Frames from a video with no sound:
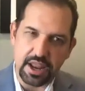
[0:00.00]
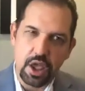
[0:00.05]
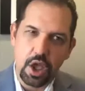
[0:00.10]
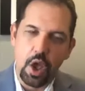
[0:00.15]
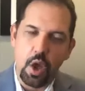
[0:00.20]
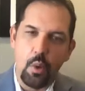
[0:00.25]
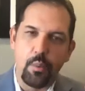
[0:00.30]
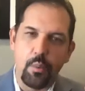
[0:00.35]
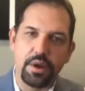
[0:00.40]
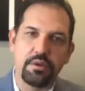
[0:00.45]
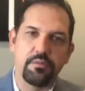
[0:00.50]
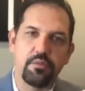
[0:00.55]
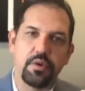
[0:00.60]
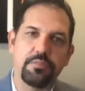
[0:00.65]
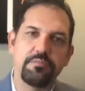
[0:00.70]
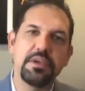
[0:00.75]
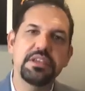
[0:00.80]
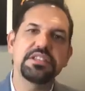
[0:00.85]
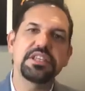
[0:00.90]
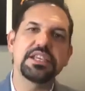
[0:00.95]
when
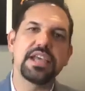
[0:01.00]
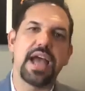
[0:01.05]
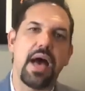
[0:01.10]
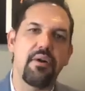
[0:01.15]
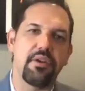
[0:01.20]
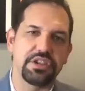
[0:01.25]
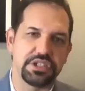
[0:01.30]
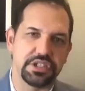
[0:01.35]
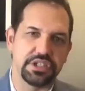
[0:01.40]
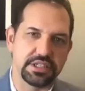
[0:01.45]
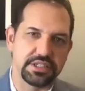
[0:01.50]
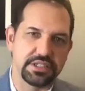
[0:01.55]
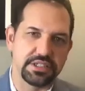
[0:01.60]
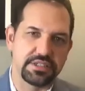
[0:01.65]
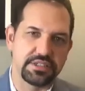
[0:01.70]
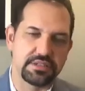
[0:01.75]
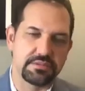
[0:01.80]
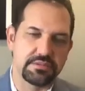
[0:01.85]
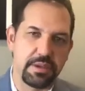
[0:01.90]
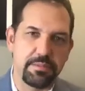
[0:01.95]

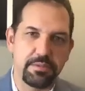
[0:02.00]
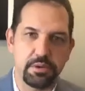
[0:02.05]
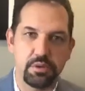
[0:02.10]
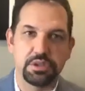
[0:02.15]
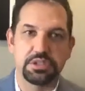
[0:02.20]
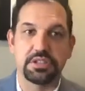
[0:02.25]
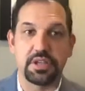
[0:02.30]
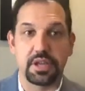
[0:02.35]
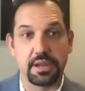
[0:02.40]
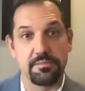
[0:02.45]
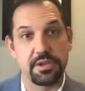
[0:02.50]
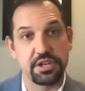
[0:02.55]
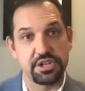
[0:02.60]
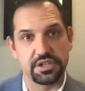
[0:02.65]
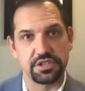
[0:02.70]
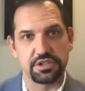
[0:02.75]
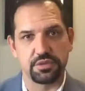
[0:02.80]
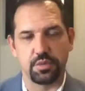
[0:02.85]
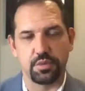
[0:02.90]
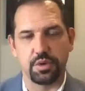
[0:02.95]
missiologists, people who study missions
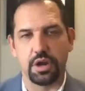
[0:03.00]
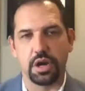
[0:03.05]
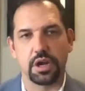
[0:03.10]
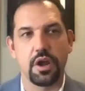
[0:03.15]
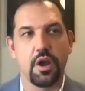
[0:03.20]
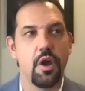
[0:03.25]
work,